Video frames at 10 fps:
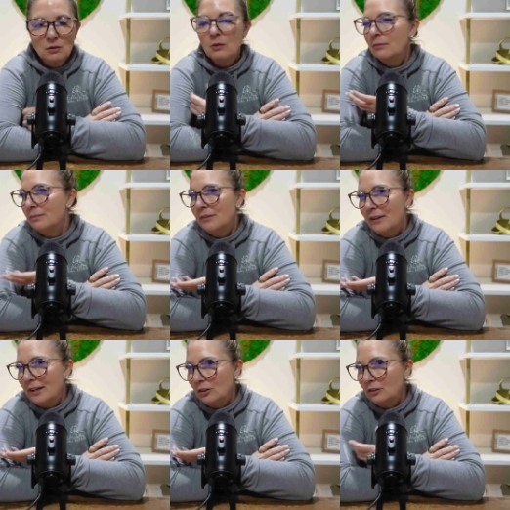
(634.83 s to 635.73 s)
or the
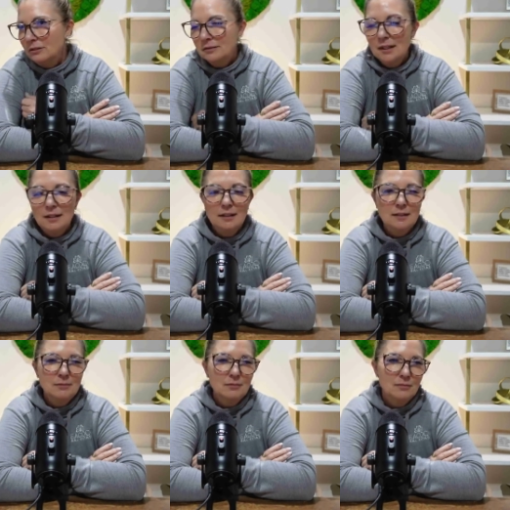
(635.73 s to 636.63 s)
vinyl. Um,